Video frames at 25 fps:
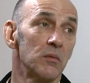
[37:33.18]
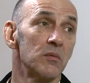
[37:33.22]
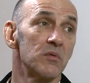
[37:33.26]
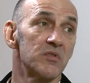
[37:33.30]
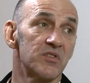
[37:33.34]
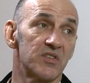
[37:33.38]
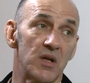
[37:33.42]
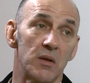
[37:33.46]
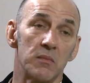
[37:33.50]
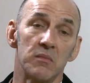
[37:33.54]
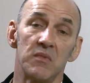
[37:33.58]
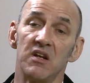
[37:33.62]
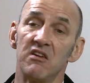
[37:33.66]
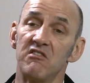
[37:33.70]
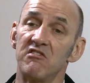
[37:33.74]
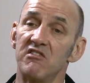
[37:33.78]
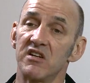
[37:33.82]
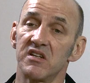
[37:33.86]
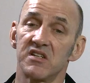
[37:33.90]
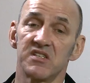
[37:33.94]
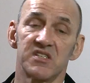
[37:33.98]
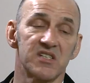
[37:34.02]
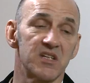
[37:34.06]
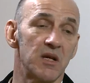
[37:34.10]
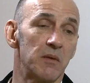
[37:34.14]
Some
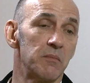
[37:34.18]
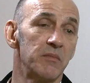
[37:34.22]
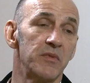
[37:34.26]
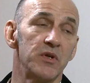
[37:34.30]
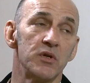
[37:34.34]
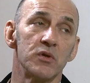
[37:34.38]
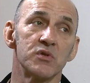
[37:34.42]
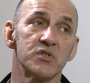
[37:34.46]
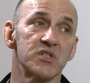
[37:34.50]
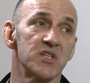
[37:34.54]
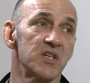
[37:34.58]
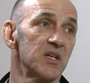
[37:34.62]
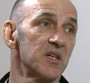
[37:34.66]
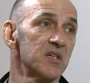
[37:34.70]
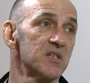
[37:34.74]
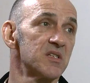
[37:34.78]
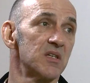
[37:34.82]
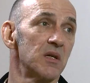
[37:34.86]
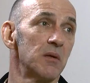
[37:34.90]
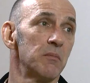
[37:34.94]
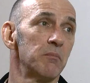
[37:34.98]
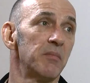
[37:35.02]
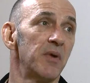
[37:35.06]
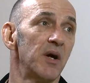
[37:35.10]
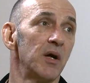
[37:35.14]
lyrics, some music,
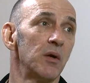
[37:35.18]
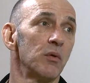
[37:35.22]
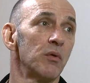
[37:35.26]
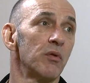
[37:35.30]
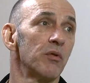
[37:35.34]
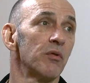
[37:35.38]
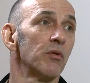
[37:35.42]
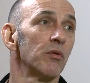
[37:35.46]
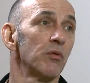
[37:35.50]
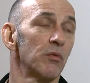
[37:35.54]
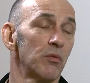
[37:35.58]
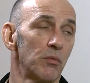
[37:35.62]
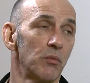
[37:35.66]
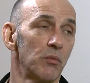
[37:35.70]
some both.